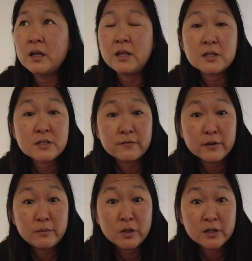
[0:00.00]
Lots of
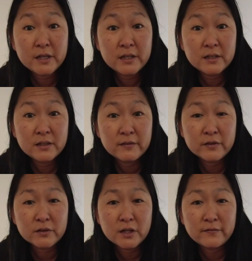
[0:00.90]
free parking. If
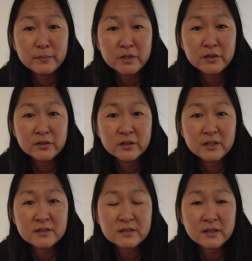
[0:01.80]
you're not familiar,
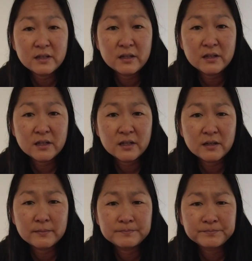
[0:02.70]
it's in
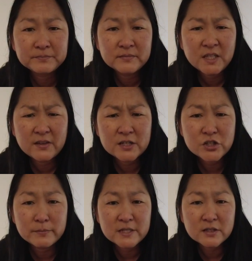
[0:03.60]
that
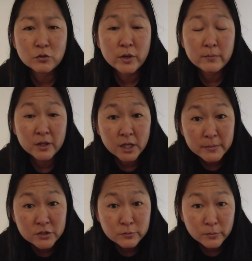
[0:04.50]
shopping center with
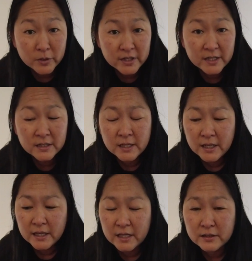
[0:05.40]
Palama Supermarket
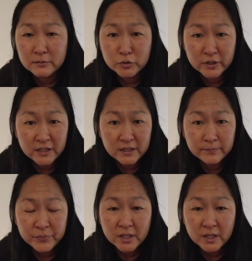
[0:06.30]
and Kabuki,